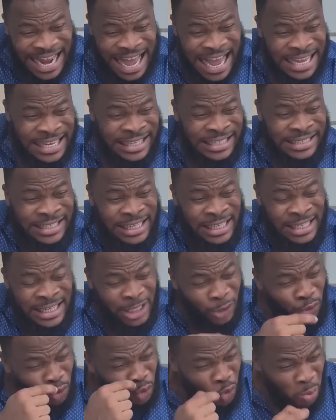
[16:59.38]
now is the
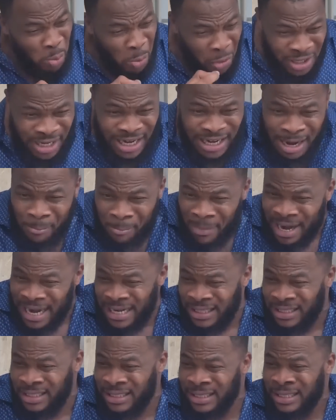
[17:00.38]
little money that I'm
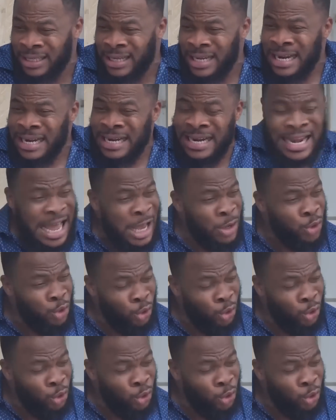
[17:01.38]
managing, that I